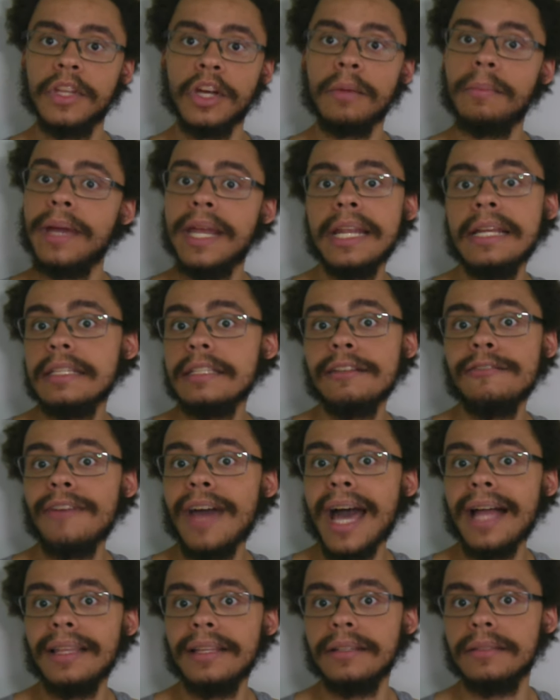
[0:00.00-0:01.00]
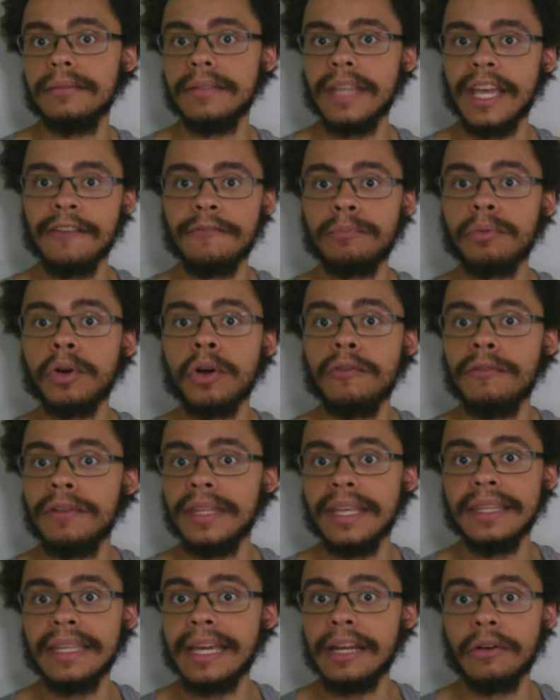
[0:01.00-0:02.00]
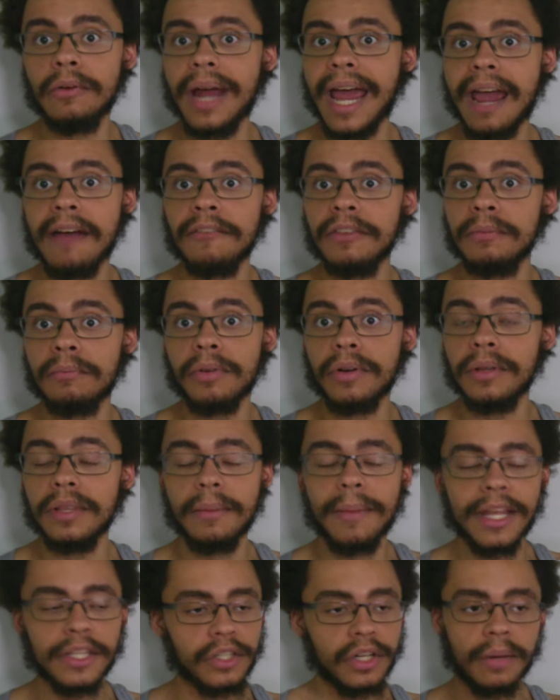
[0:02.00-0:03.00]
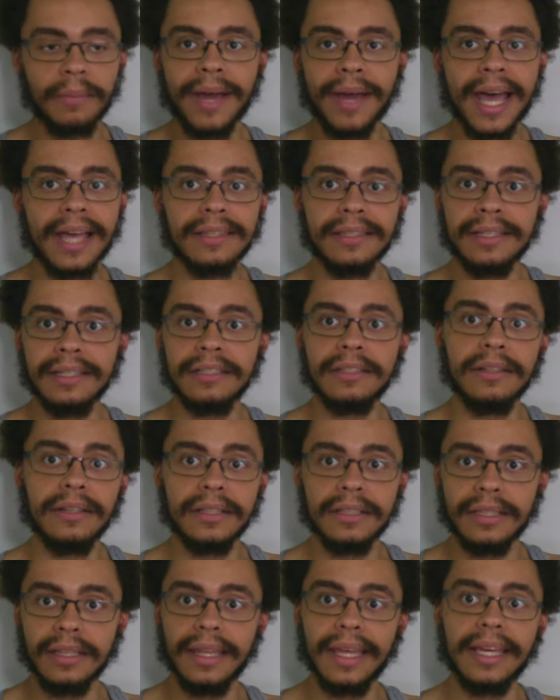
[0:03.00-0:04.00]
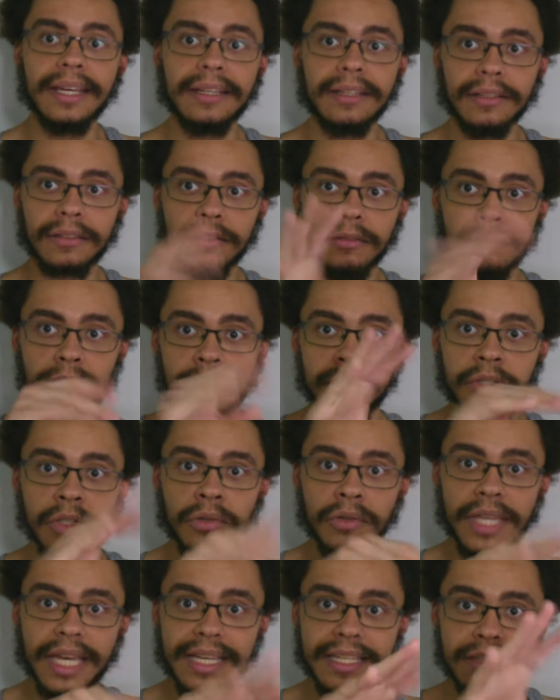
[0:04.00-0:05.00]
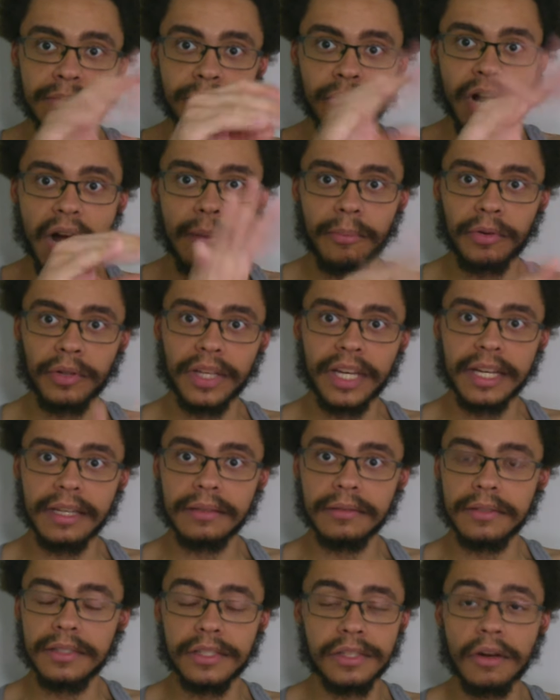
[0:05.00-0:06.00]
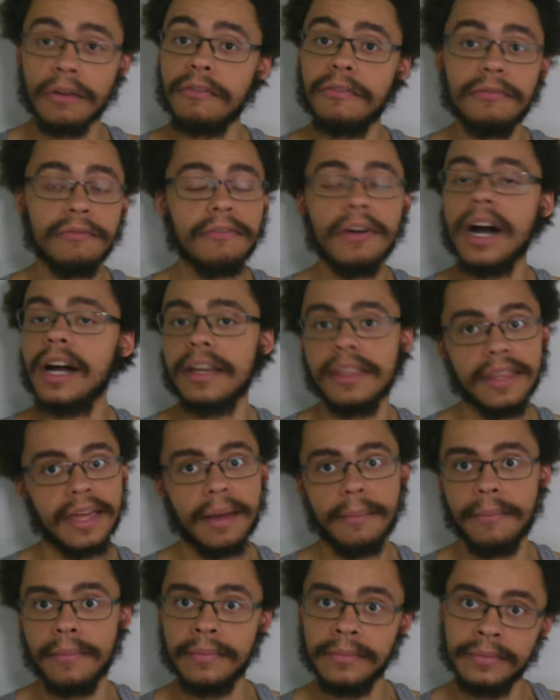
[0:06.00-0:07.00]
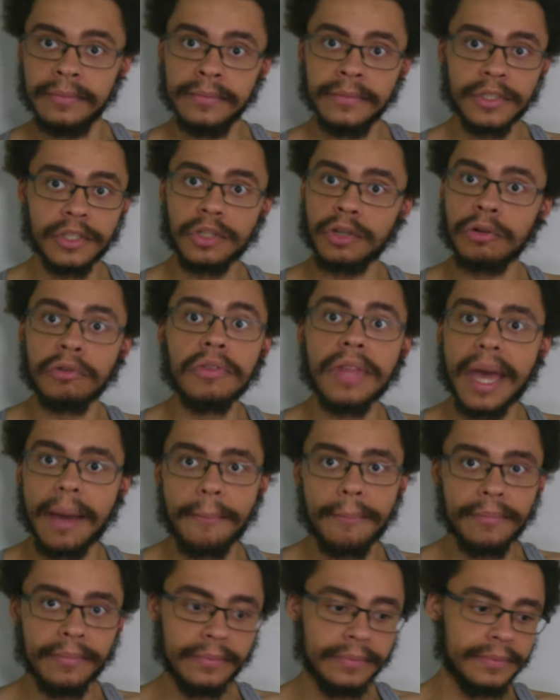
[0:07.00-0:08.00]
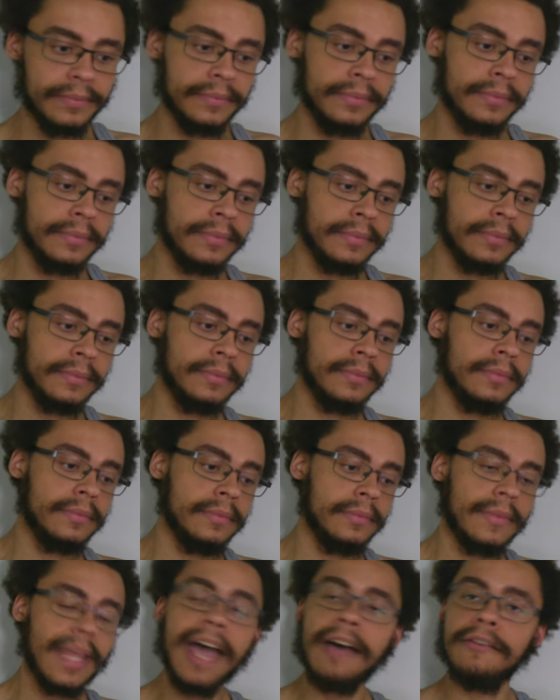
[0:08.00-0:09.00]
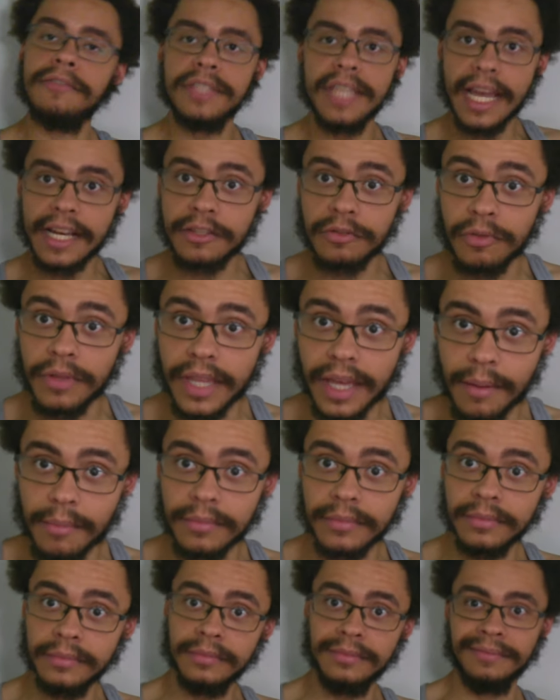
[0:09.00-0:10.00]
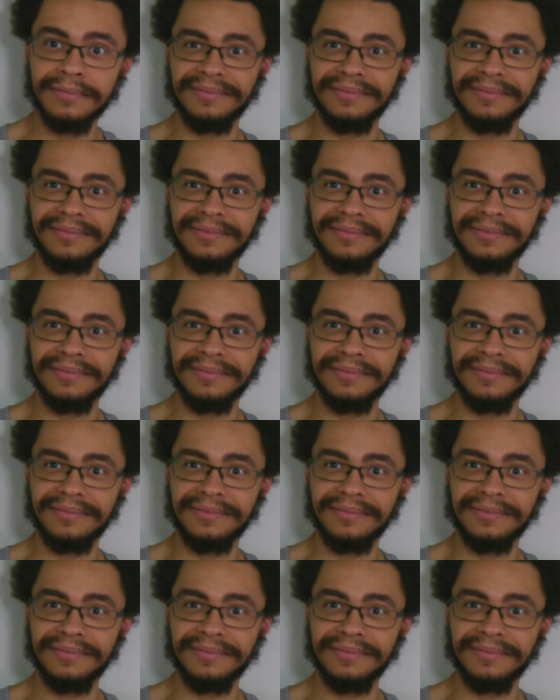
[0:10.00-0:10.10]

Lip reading: Their opinion's invalid. They've proven that they don't have the mental capacity to like, do this properly. So fuck them. Screw them. Have sex with them.